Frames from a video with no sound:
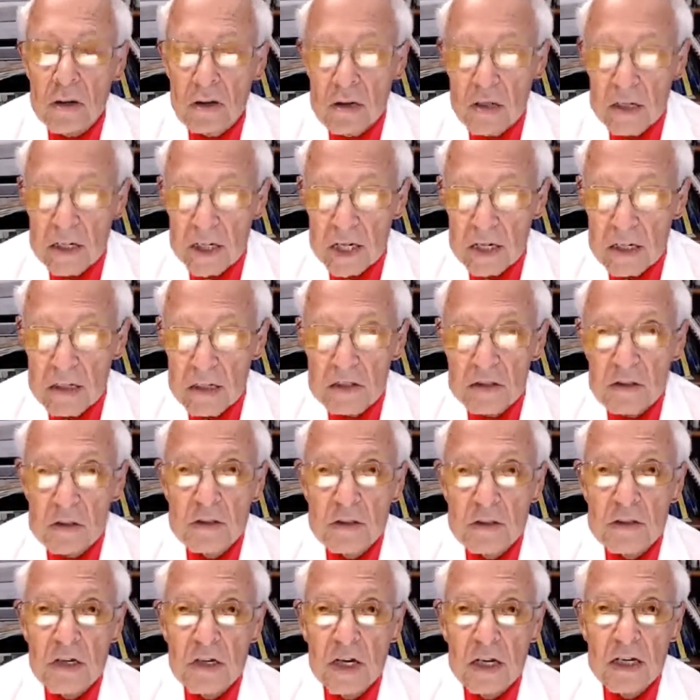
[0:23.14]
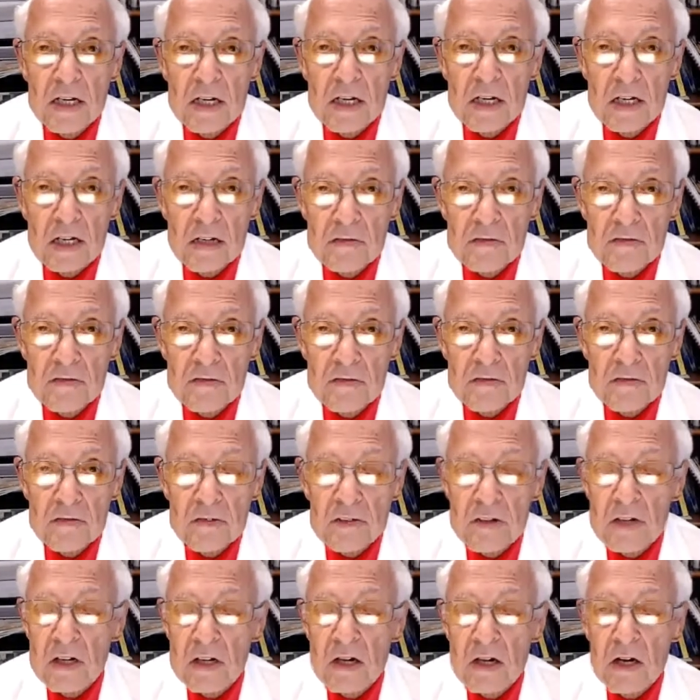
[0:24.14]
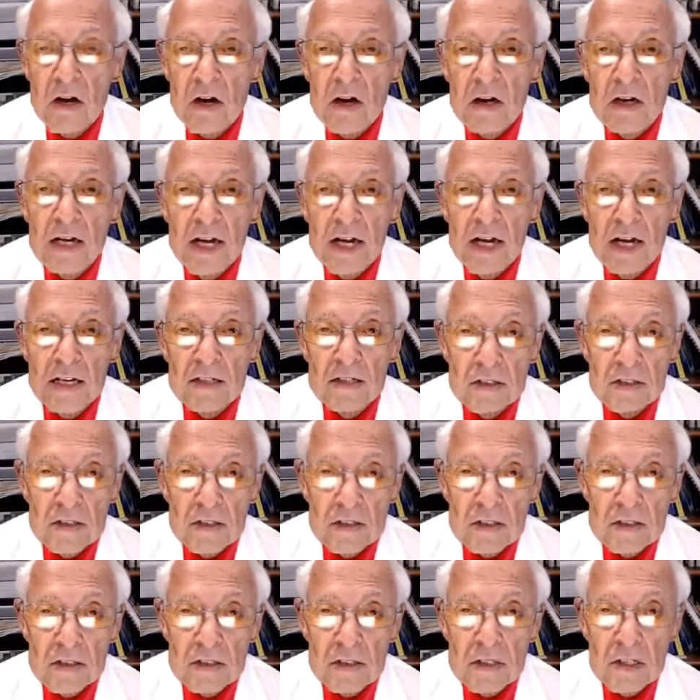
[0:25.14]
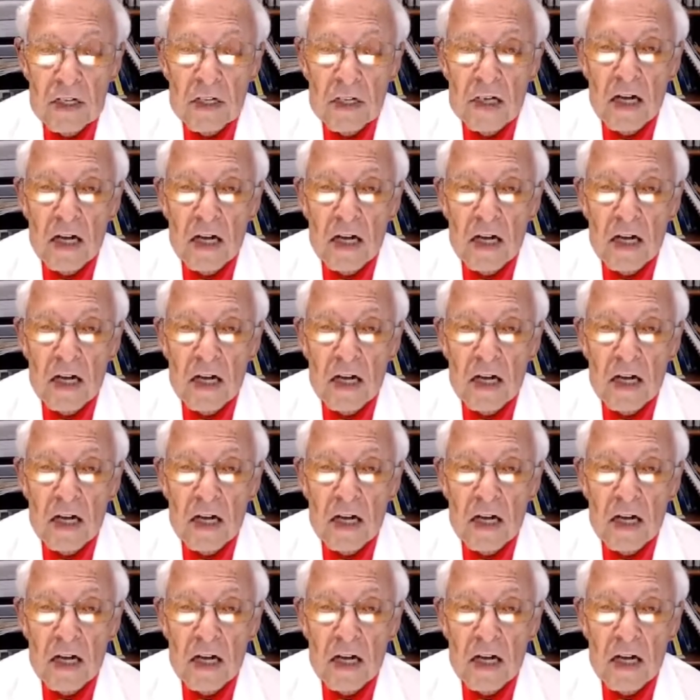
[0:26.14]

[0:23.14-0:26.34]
The answers I give are guesses.